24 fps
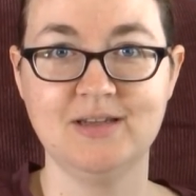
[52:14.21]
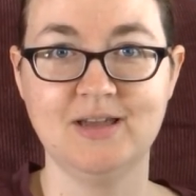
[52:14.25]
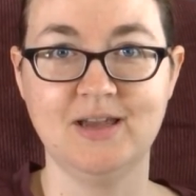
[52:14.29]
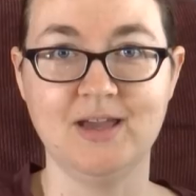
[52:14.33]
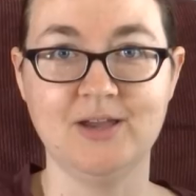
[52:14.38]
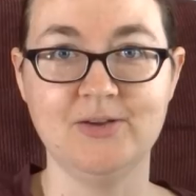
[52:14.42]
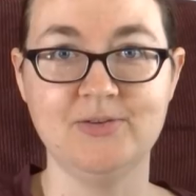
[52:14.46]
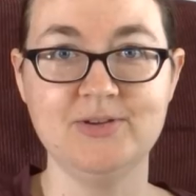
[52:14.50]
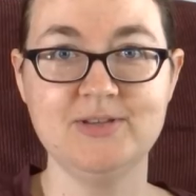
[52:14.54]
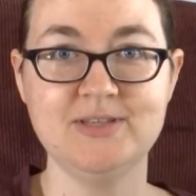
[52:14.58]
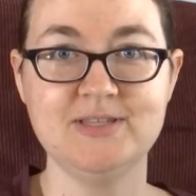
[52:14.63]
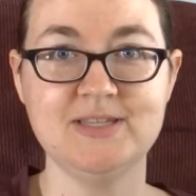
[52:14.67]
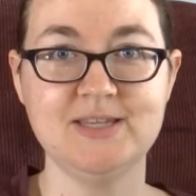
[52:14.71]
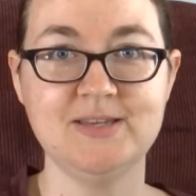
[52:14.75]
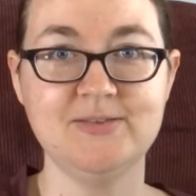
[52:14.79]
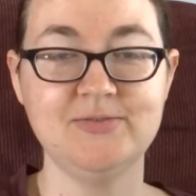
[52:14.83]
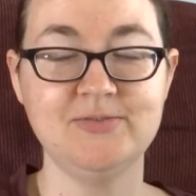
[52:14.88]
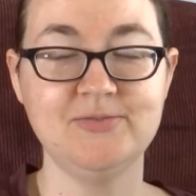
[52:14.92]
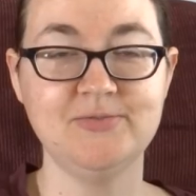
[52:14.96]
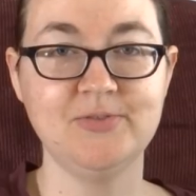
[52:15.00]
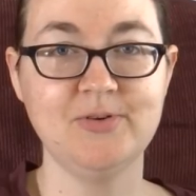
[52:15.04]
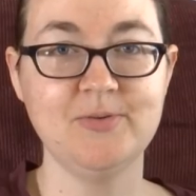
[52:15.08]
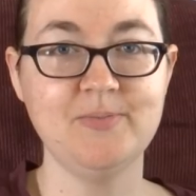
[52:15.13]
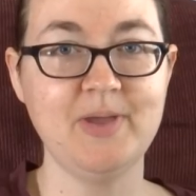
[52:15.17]
I received
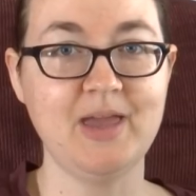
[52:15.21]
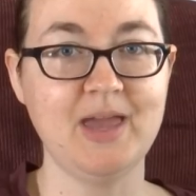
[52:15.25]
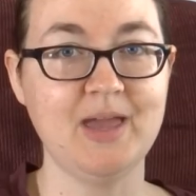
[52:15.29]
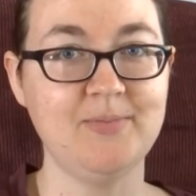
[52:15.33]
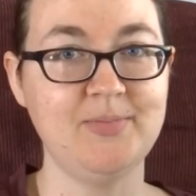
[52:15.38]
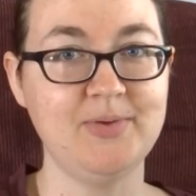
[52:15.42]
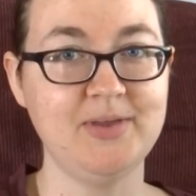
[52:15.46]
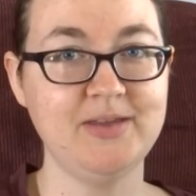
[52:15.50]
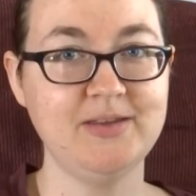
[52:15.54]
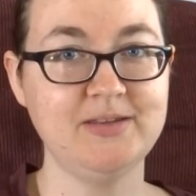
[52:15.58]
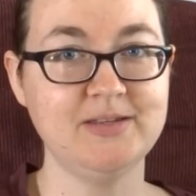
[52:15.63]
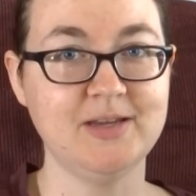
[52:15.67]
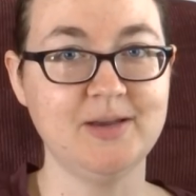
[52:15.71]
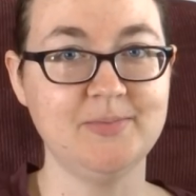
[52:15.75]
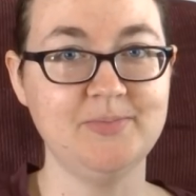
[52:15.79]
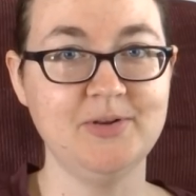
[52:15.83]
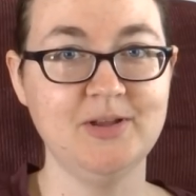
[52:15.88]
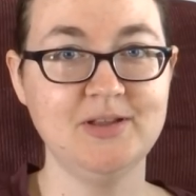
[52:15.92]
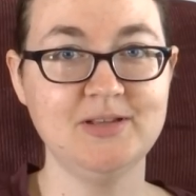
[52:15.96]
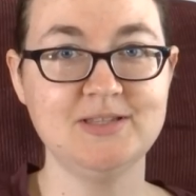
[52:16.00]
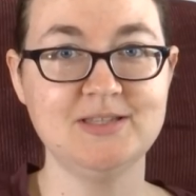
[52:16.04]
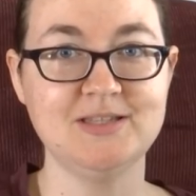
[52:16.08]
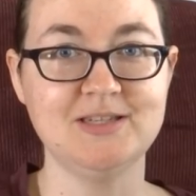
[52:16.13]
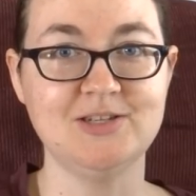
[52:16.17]
from Abby, Top
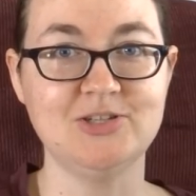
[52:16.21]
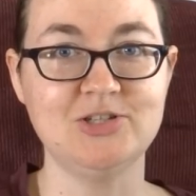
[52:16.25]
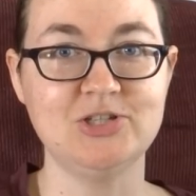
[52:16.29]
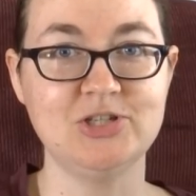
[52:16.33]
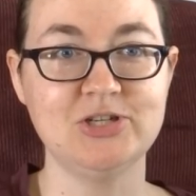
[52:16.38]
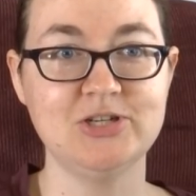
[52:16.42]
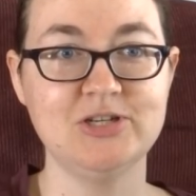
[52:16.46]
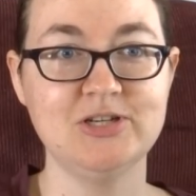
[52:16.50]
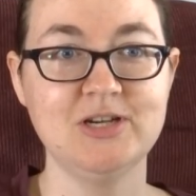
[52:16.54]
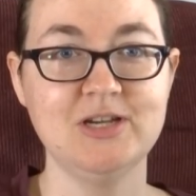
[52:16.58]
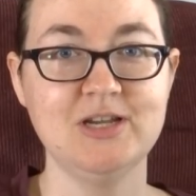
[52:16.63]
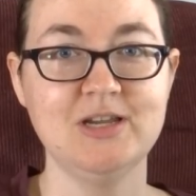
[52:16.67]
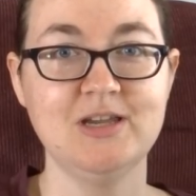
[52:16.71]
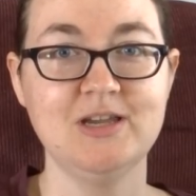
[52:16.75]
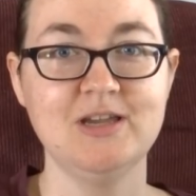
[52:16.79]
Knot Stitcher.